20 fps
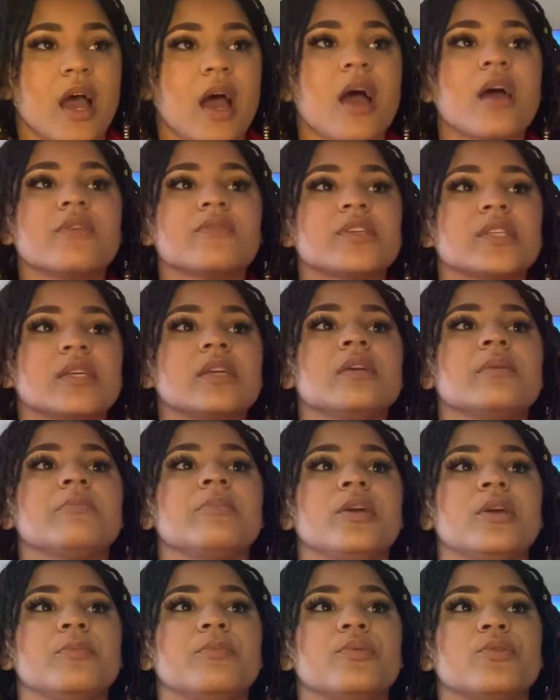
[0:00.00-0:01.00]
I've seen
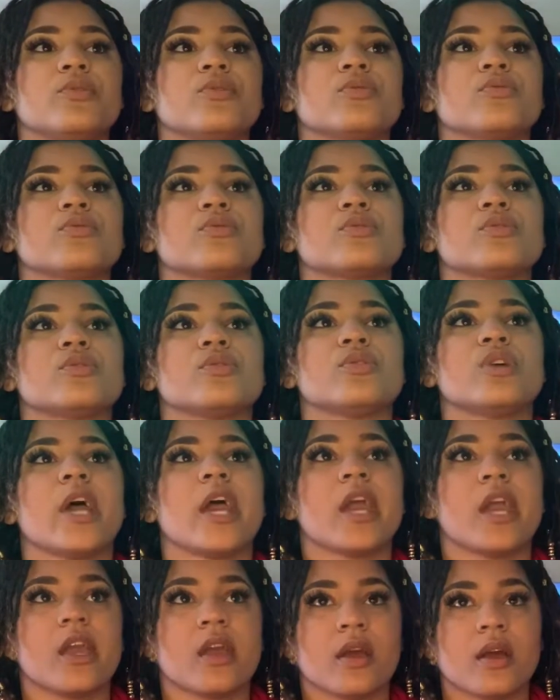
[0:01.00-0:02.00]
people's
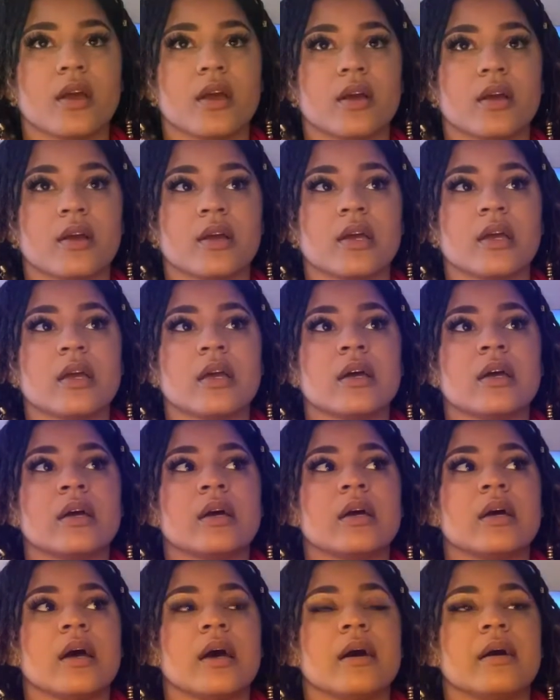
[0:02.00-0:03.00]
hair
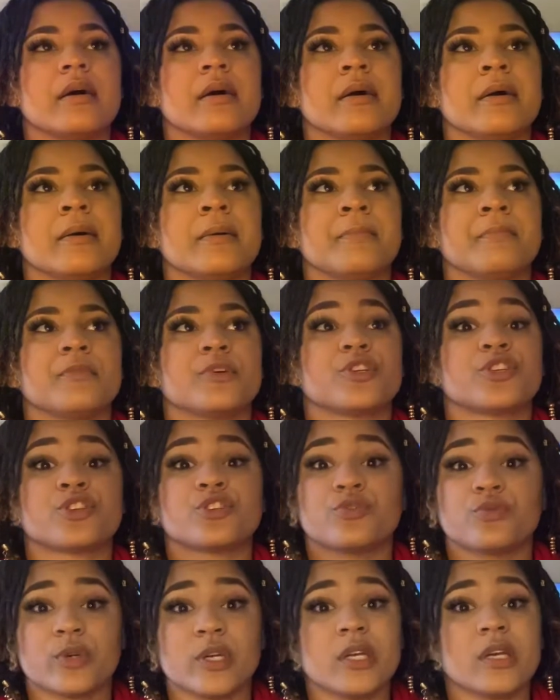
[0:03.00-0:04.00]
um,
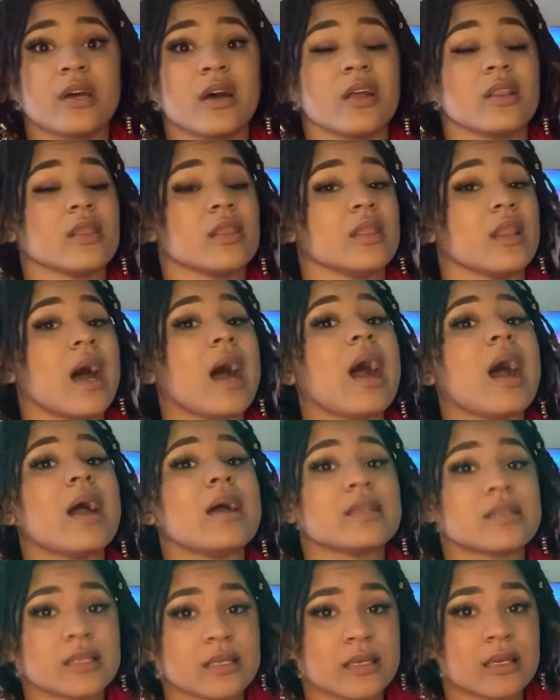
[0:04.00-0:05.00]
shrink a
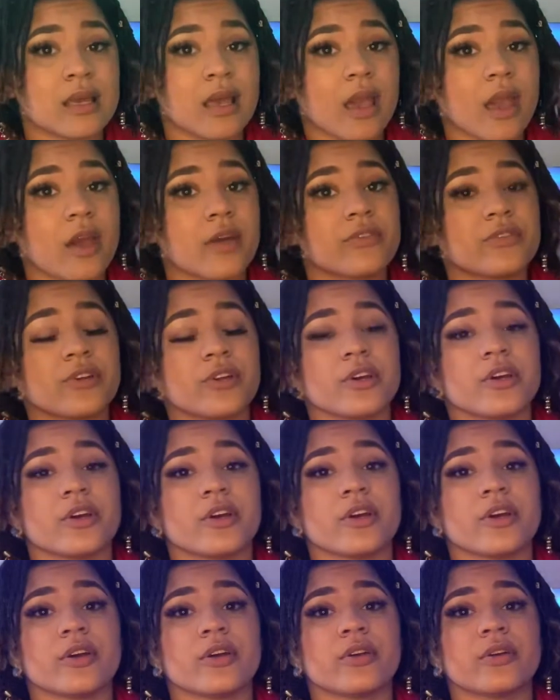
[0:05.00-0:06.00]
lot
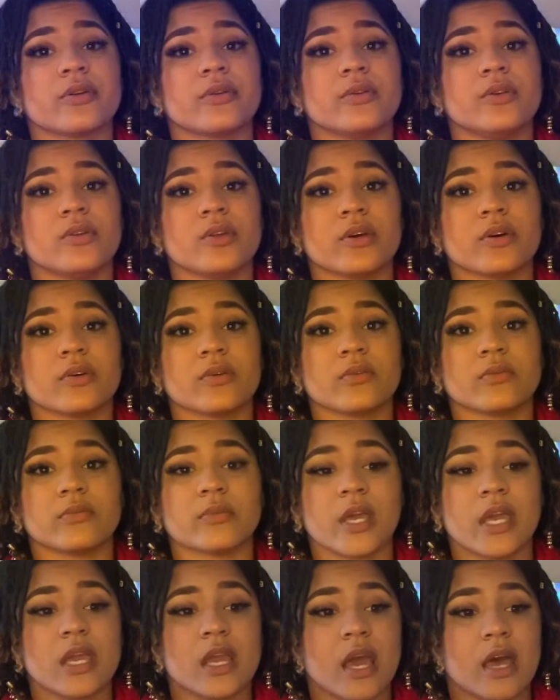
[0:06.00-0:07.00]
after, you know,
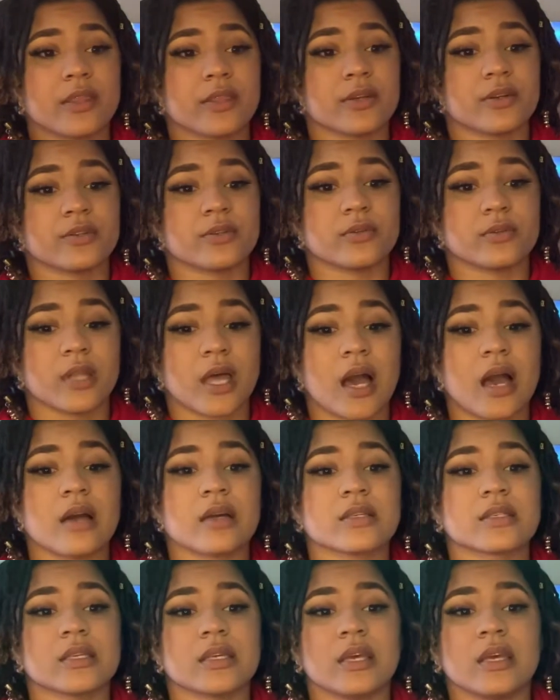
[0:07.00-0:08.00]
they got their
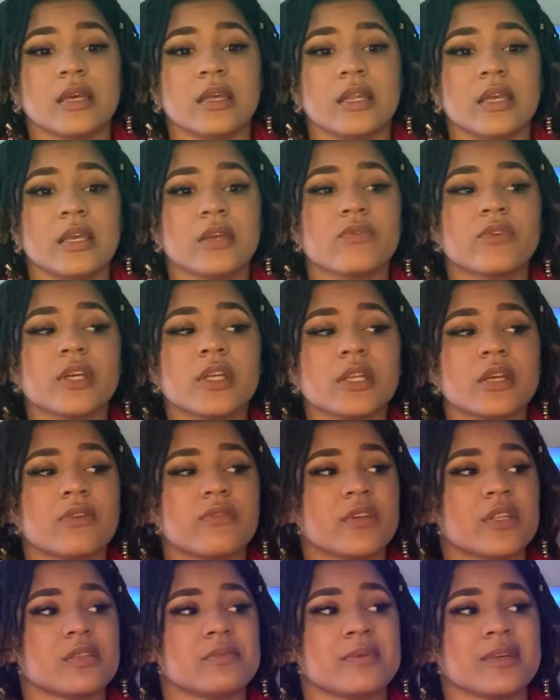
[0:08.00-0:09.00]
locks. And even if
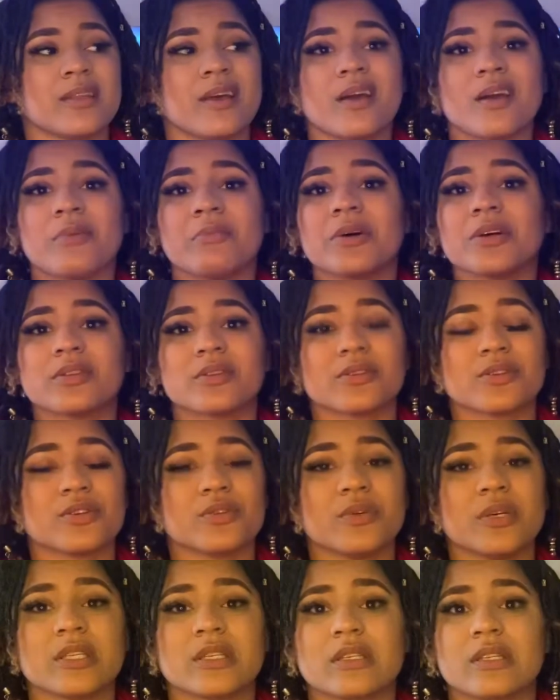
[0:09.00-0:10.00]
it's been like a month or
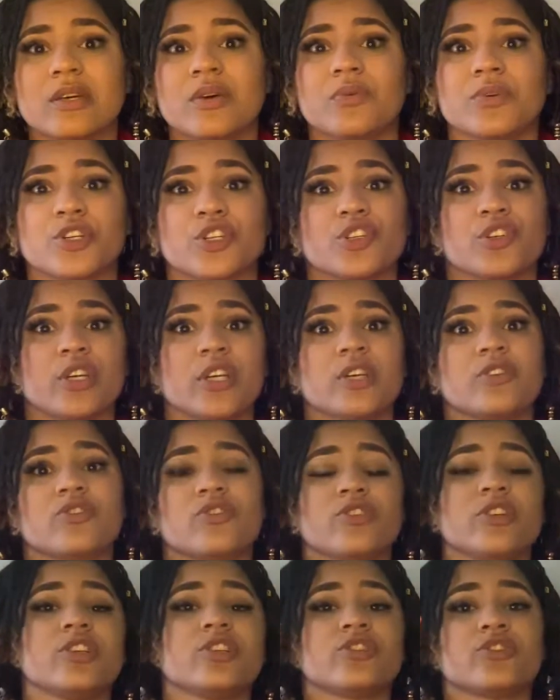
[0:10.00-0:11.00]
two, it still will shrink,
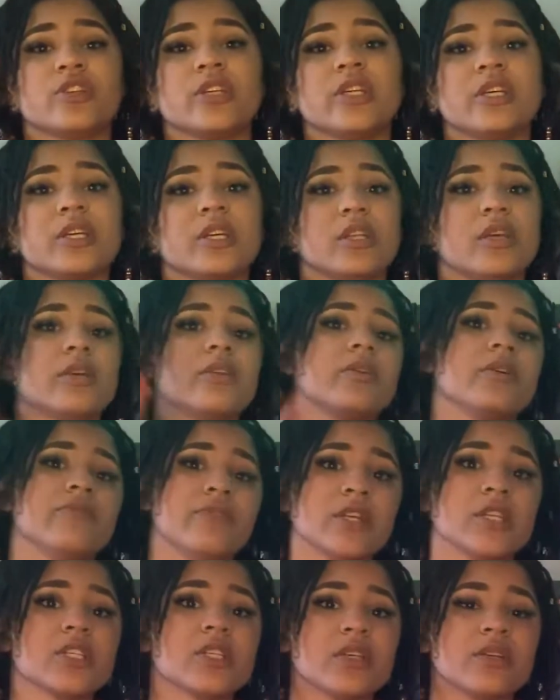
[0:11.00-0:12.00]
shrink, shrink, and then
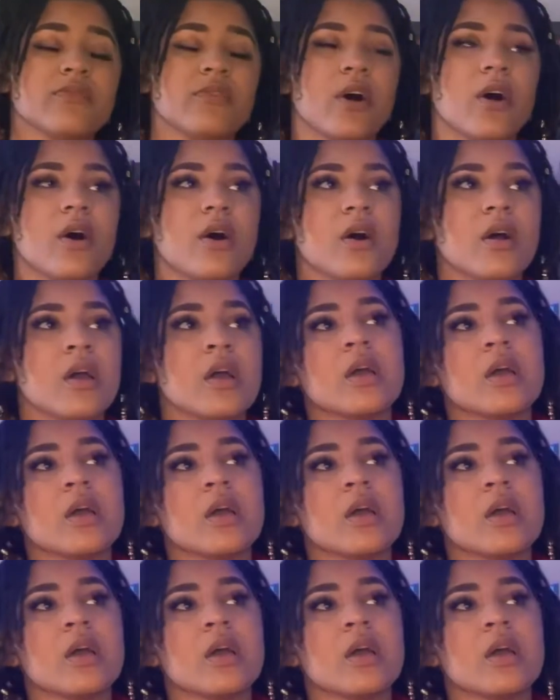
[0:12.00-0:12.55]
eventually fall.